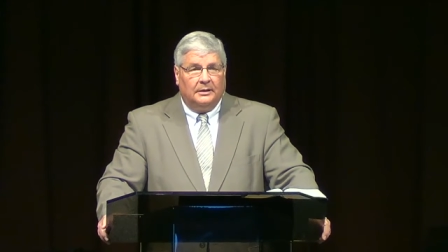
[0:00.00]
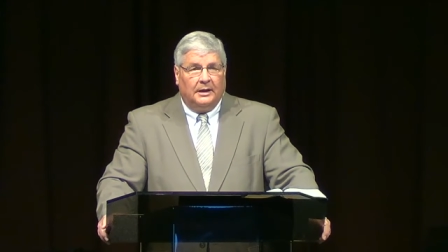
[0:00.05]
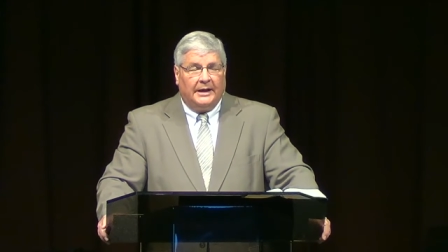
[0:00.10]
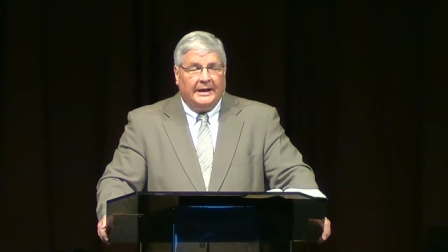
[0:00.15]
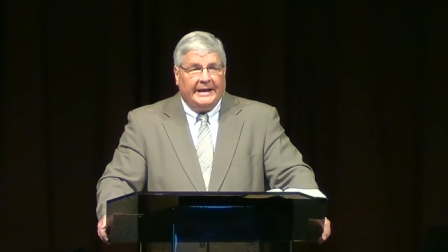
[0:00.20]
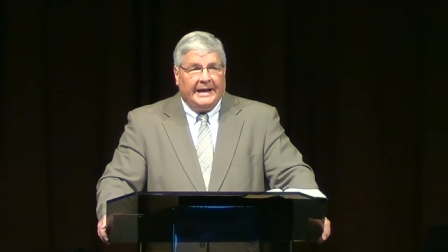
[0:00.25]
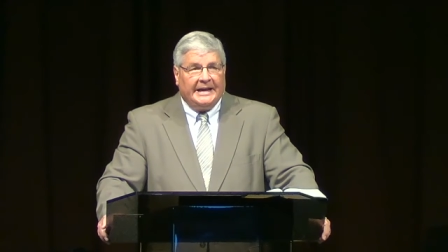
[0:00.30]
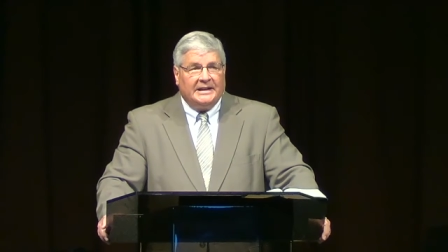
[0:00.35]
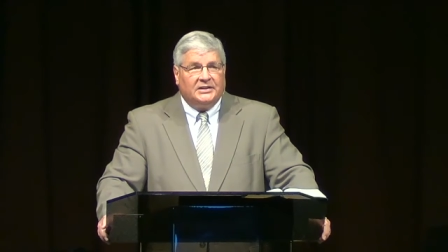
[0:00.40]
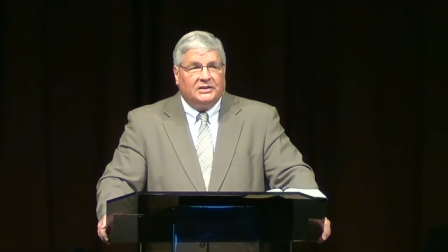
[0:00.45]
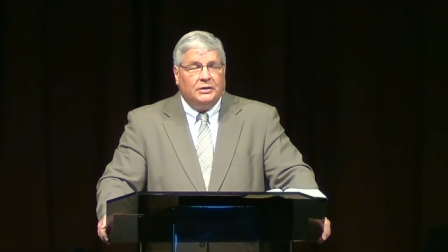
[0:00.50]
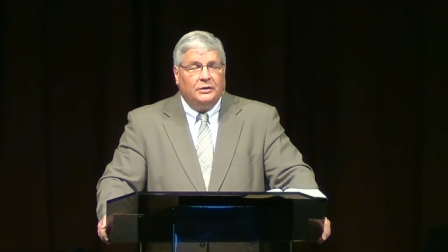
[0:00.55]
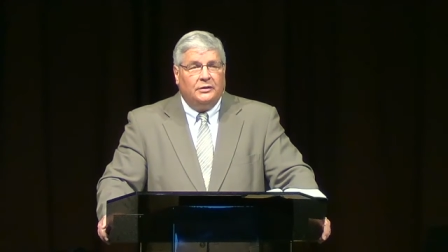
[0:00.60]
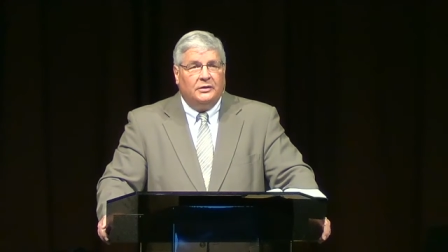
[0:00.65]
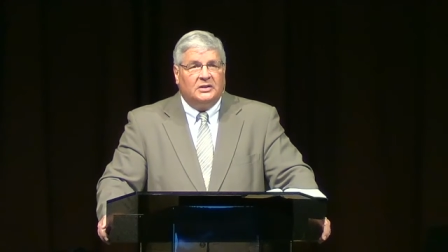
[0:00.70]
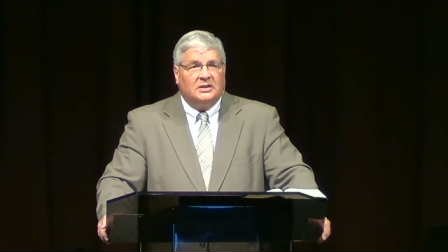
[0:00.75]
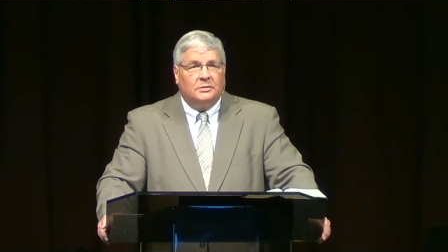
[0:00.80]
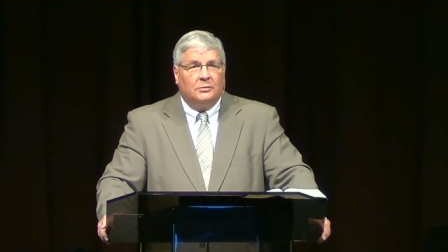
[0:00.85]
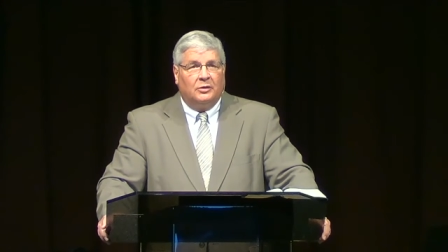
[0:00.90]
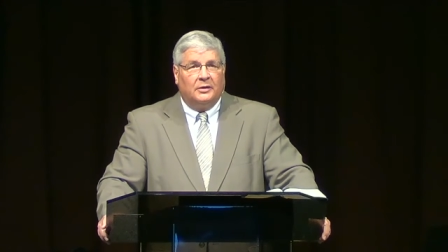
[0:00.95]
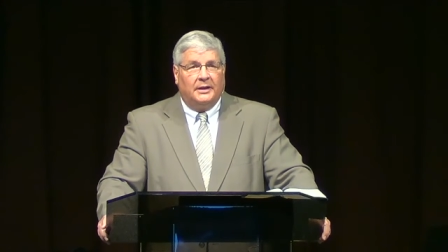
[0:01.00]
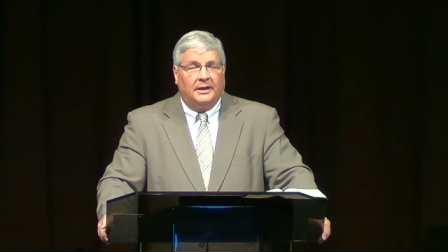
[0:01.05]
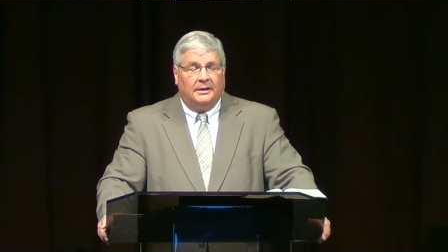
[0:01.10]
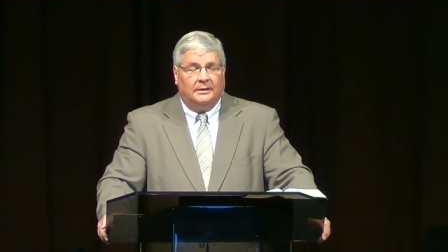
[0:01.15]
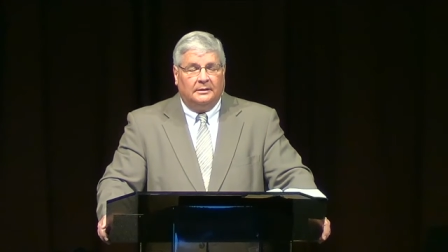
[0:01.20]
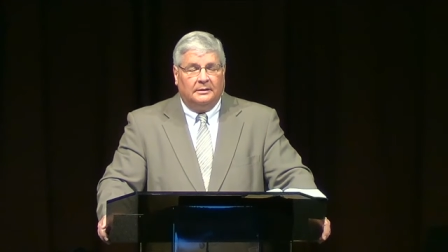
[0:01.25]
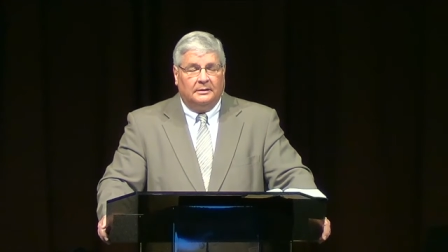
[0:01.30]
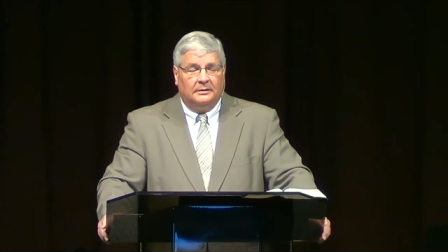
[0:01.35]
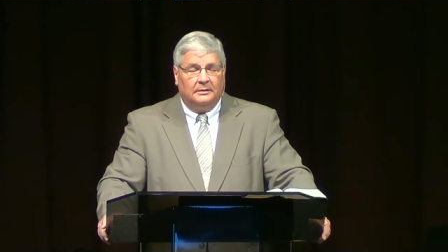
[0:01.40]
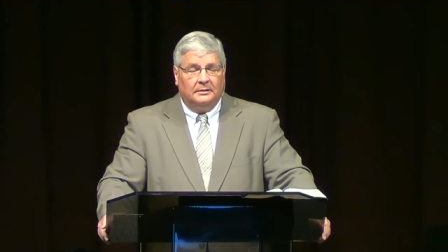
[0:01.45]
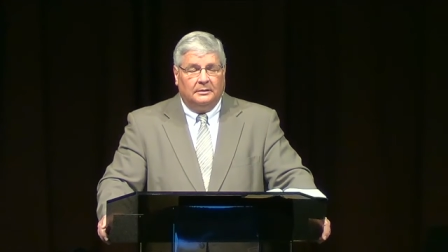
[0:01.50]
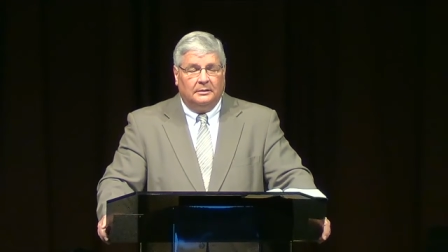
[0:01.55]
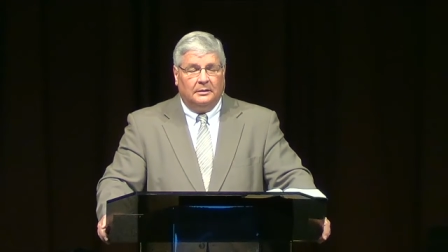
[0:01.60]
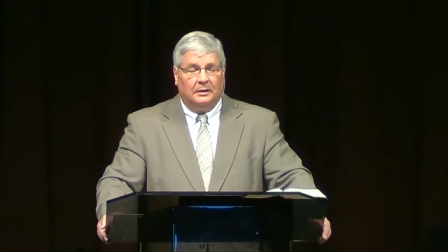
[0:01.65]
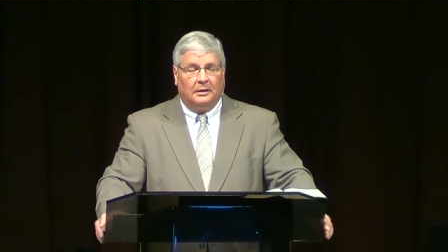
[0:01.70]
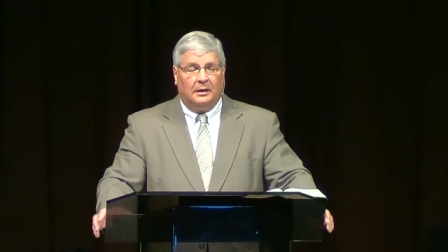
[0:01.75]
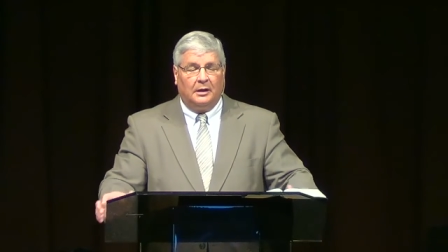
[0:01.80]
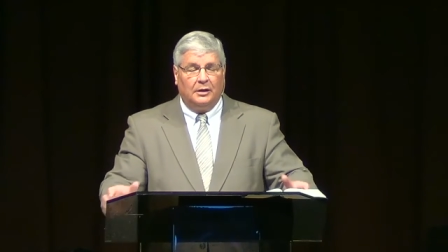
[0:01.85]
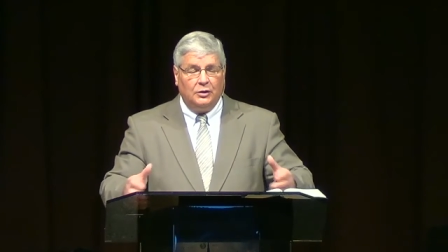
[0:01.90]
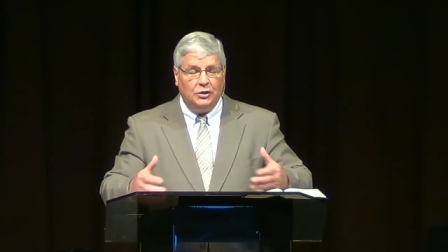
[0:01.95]
I ask you this morning,
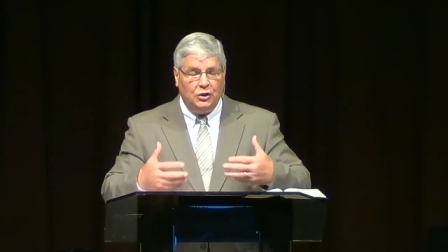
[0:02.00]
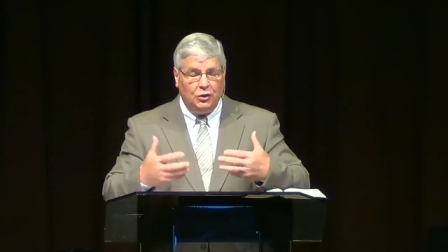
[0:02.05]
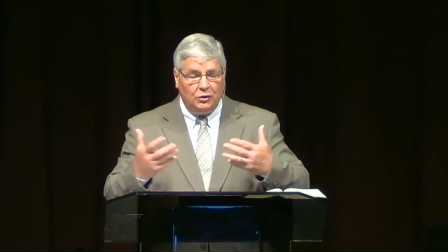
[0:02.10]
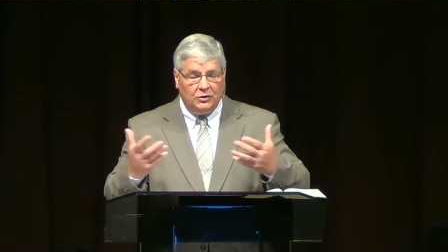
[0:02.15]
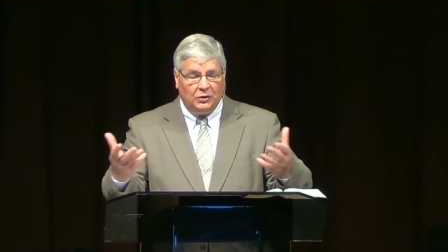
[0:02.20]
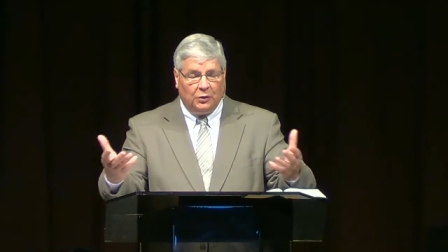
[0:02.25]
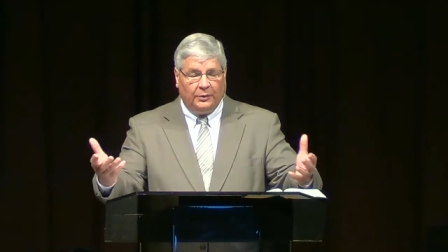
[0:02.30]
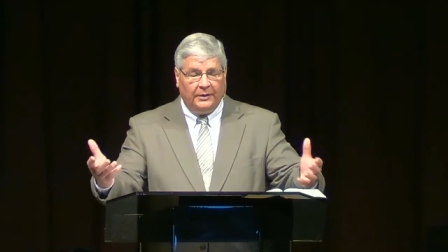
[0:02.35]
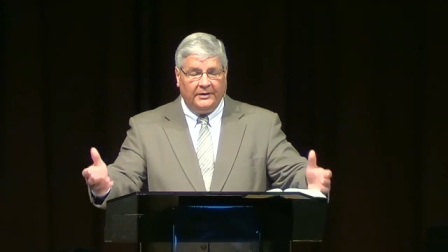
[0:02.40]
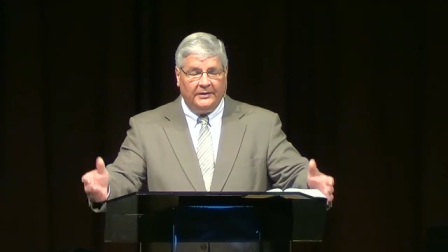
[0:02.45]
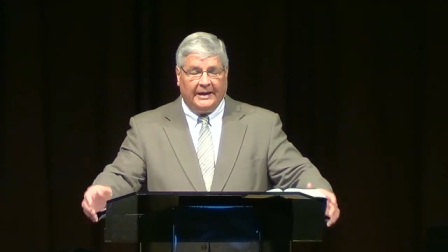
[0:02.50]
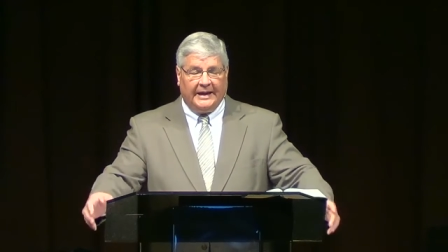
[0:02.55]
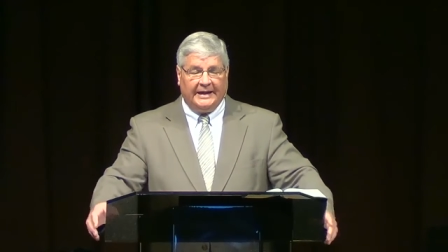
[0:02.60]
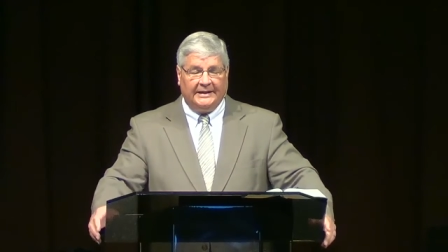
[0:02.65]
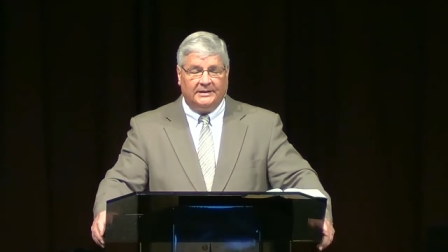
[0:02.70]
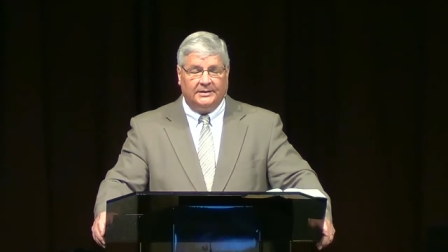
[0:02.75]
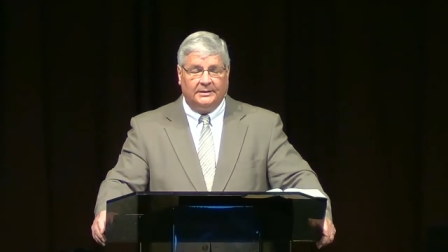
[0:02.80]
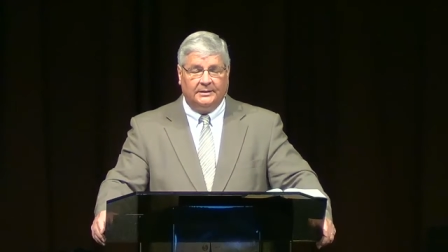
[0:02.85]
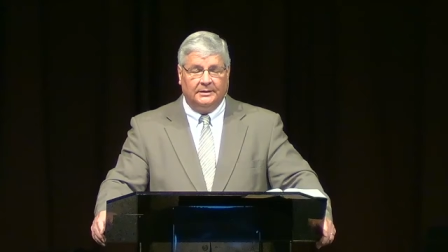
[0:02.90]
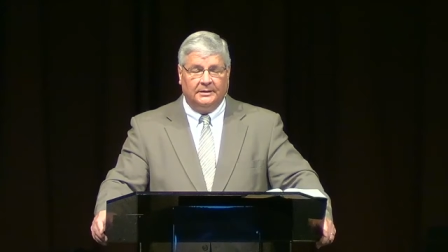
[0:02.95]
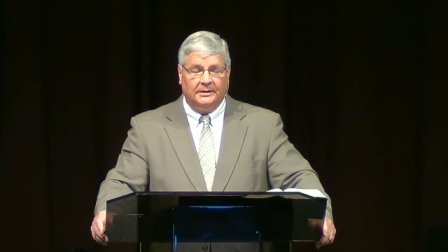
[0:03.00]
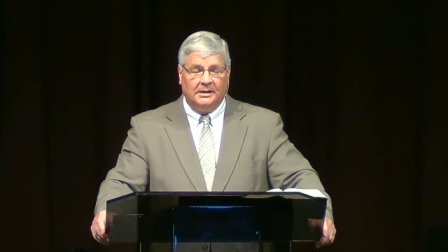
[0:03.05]
are you doing that?